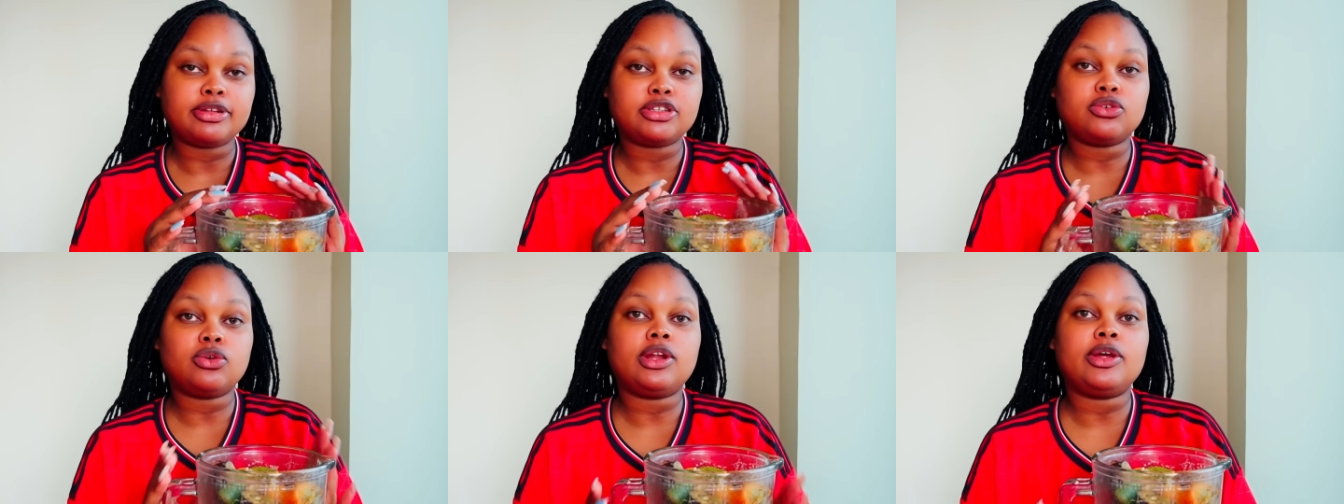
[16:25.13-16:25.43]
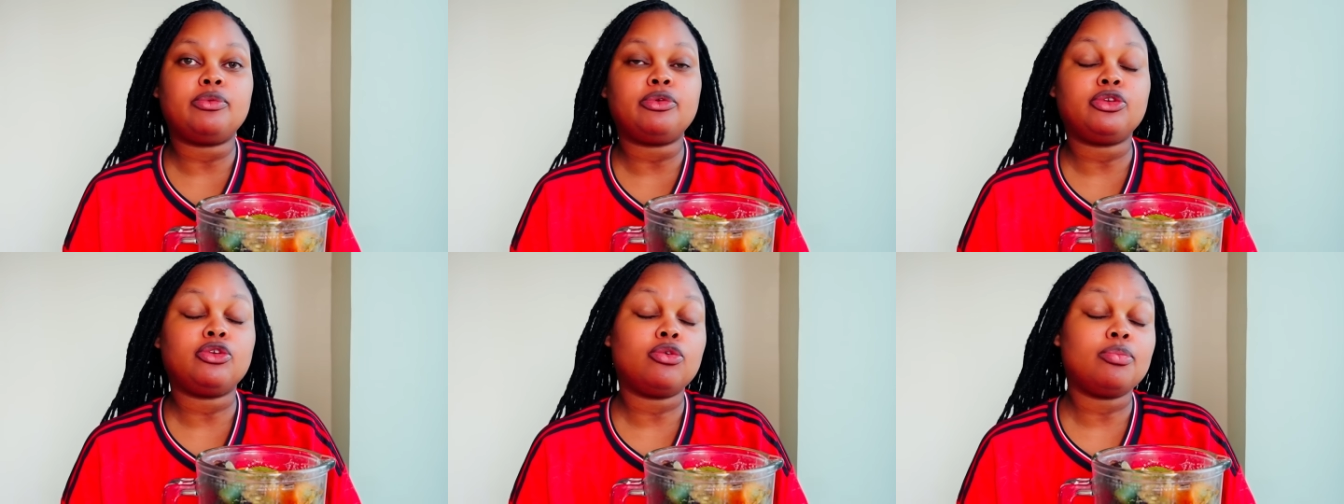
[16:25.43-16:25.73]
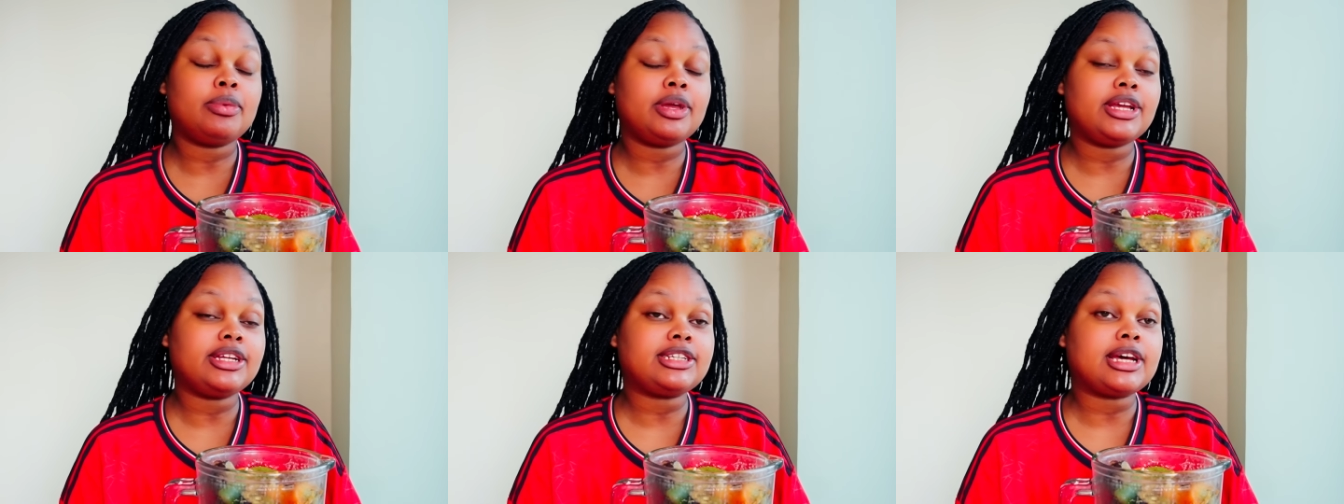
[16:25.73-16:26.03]
So like when you're
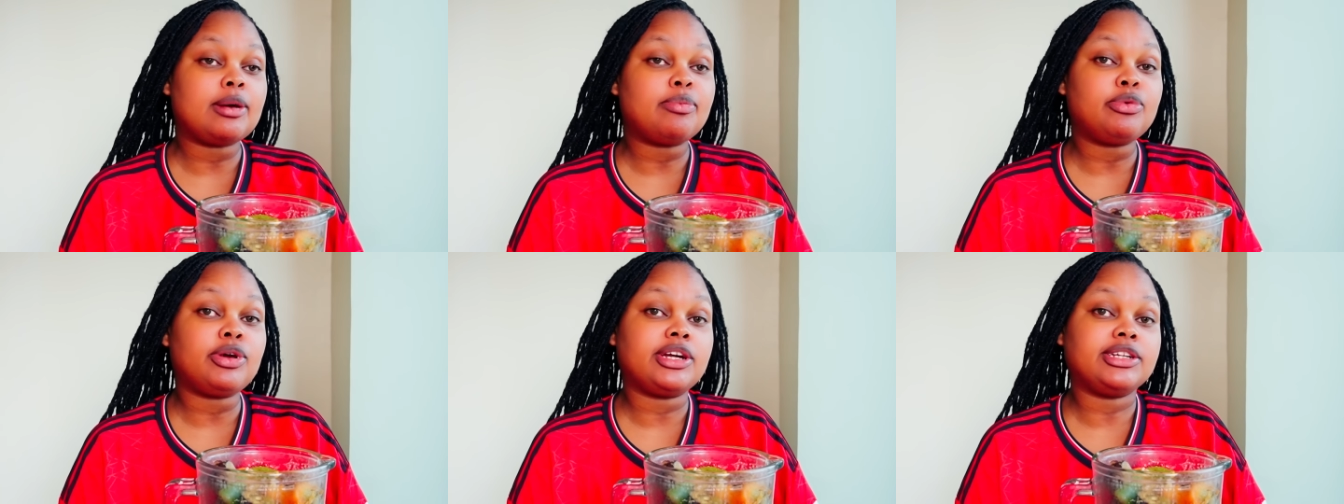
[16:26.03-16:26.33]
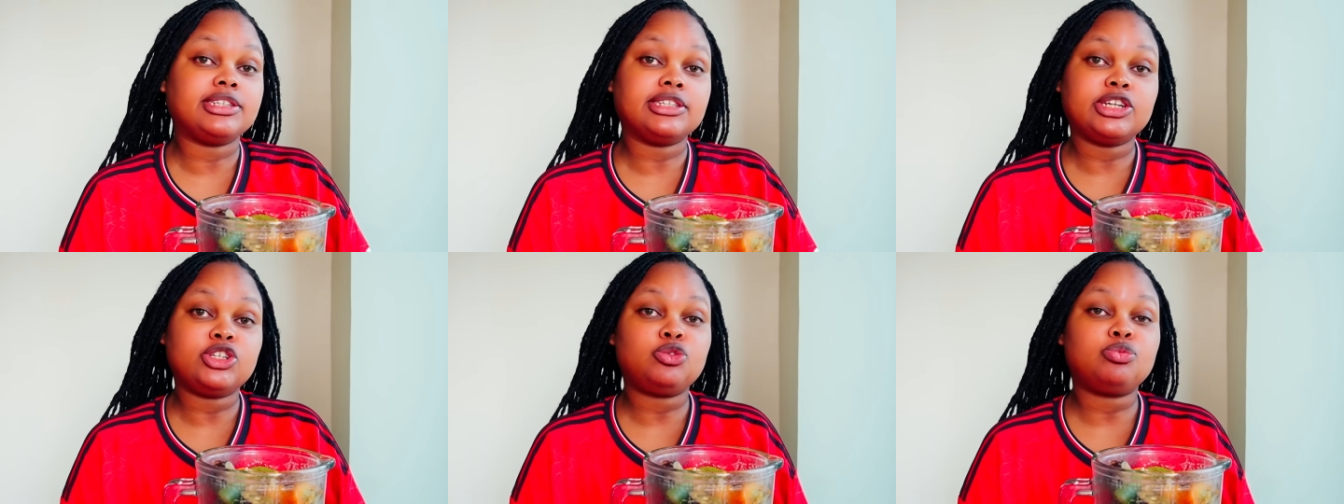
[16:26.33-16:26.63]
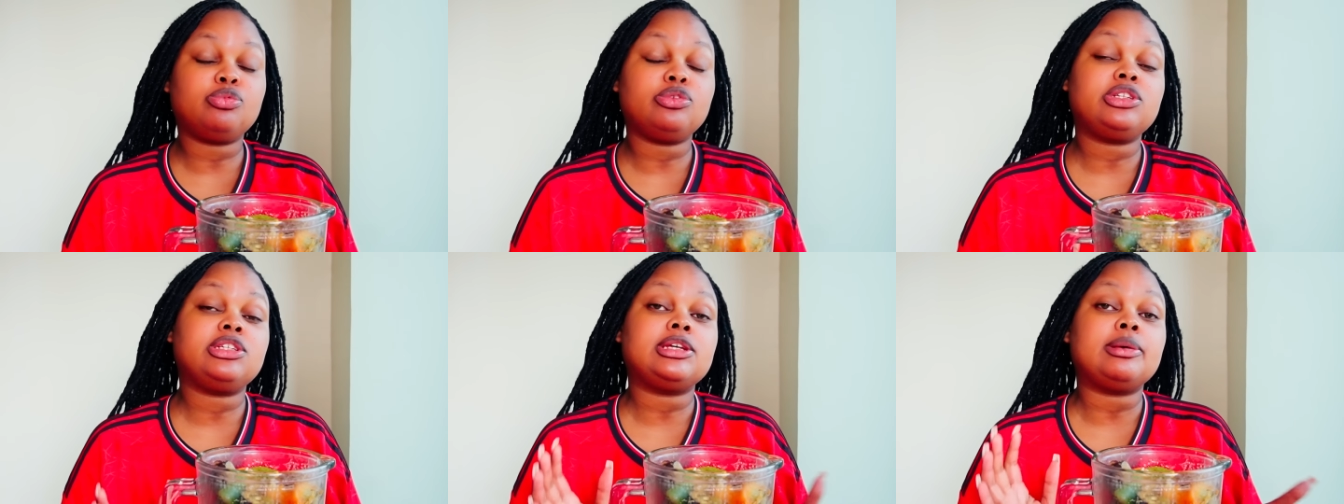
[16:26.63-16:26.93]
warming it up, we can decide to
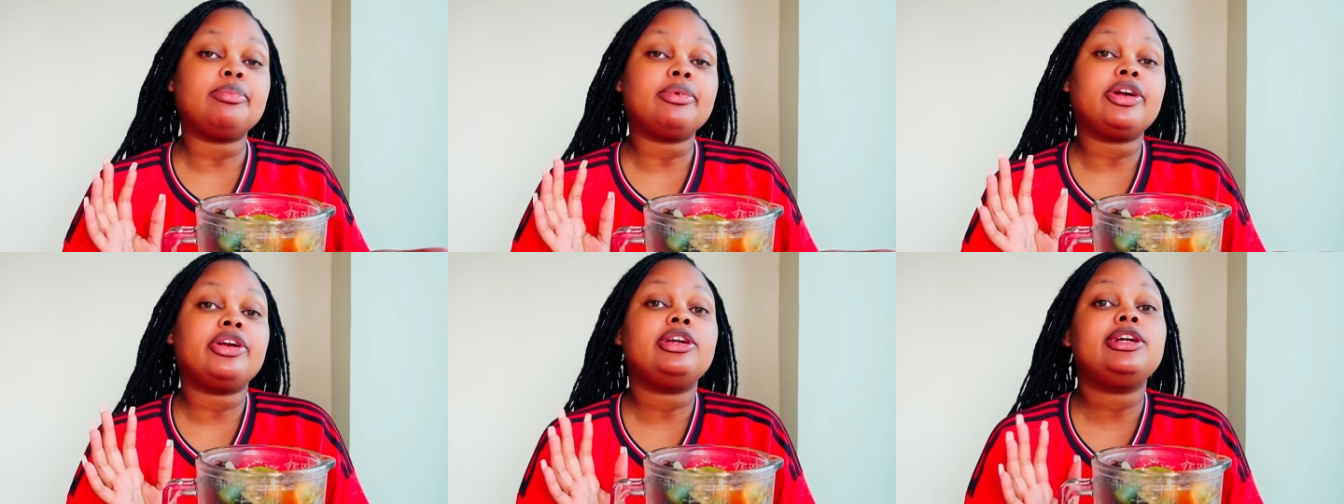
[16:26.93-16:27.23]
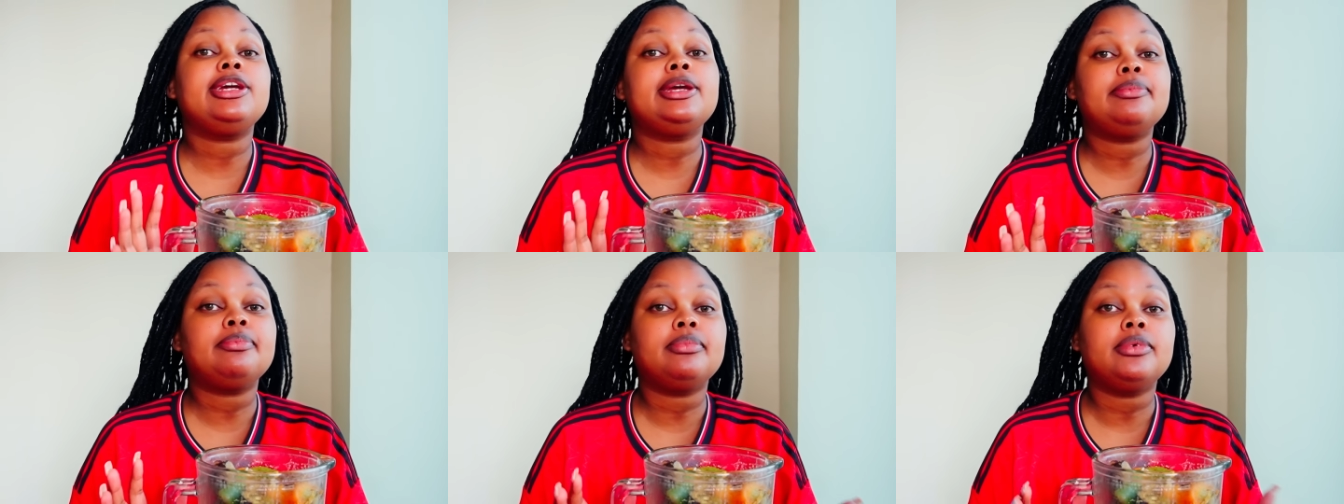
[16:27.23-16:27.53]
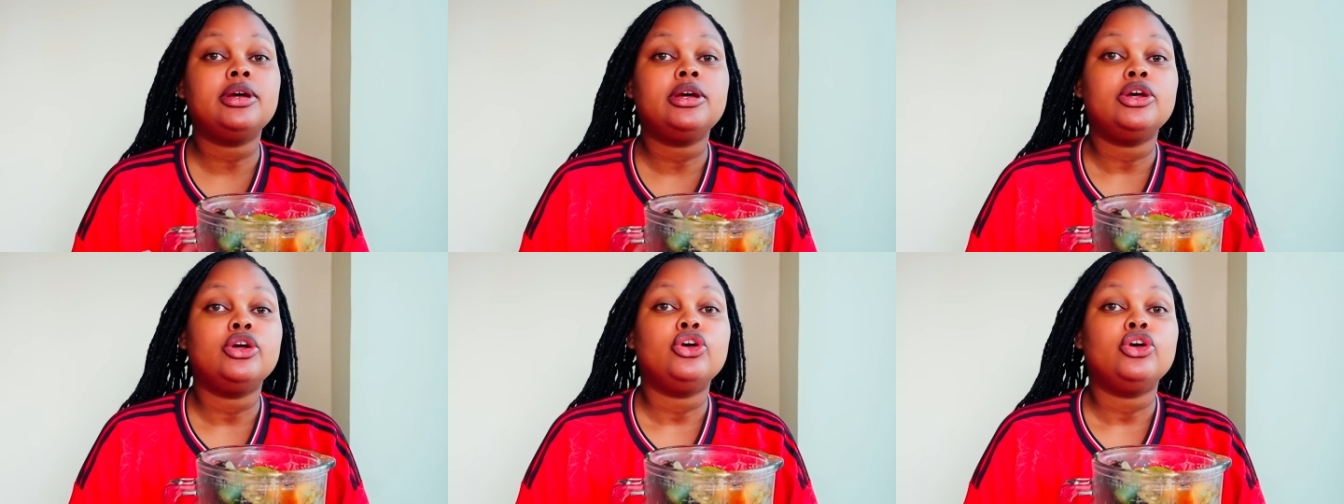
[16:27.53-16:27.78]
put some cream.